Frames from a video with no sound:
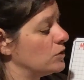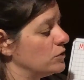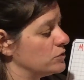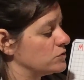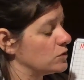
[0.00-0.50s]

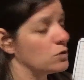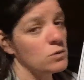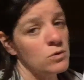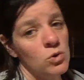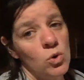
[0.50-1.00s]

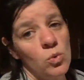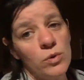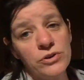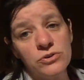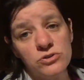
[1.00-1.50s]
So
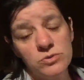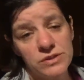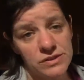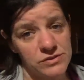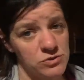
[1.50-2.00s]
when you're
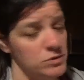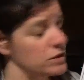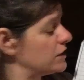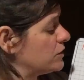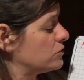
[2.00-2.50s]
doing this, you
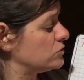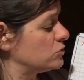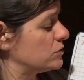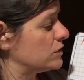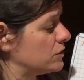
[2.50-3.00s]
can either
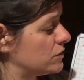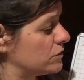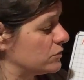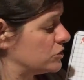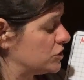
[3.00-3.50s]
do it
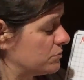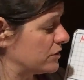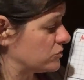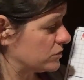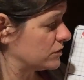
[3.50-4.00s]

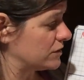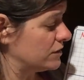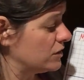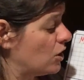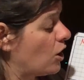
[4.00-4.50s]
geometrically,